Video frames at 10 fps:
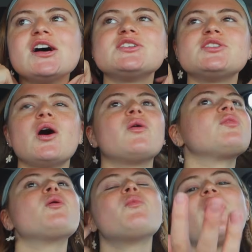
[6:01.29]
So
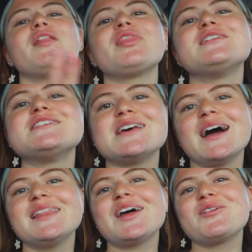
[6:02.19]
the
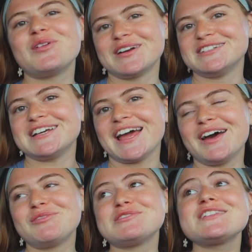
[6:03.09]
design that I wanted to
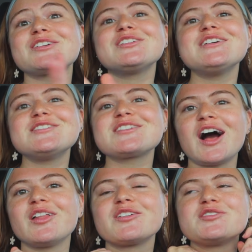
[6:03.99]
get was literally just
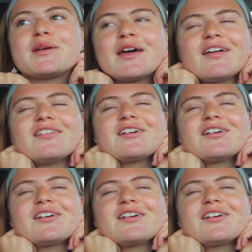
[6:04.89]
colors, but I thought the